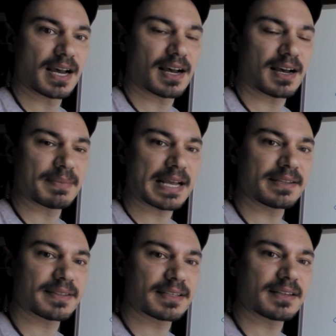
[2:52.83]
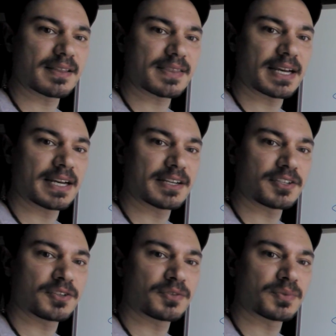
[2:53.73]
anything that
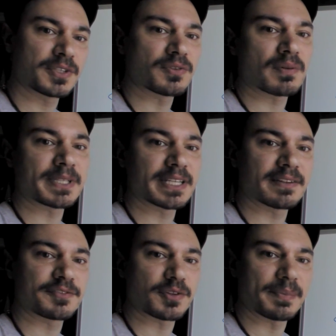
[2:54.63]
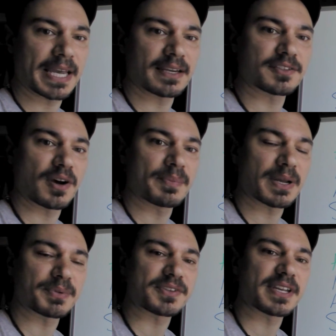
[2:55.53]
you would normally give to a bank to open
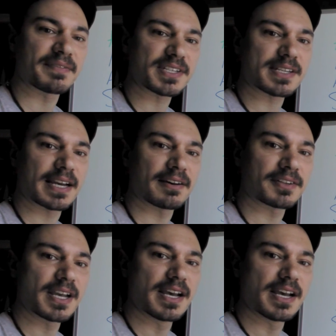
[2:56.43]
up your savings account,